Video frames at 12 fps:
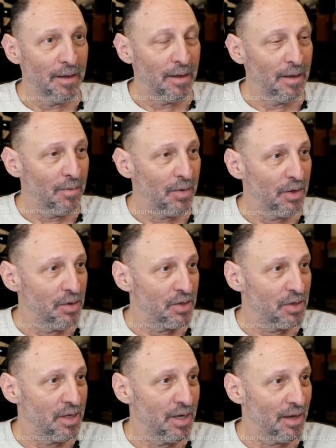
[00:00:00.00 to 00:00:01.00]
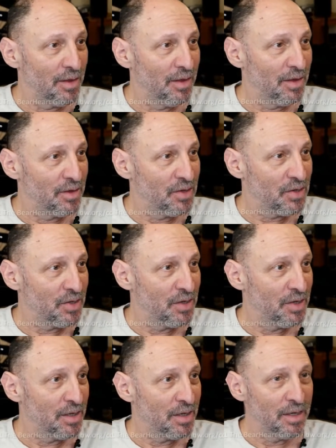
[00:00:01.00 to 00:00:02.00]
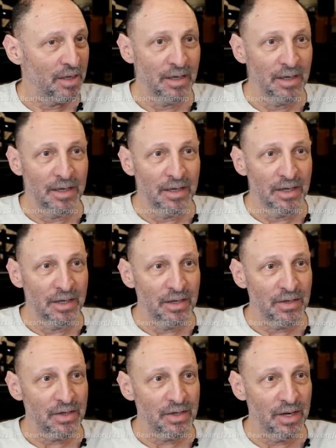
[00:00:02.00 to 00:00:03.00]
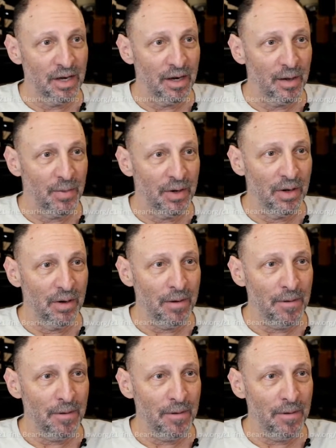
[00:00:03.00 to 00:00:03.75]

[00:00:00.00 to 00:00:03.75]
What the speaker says: Let me just get this set up here.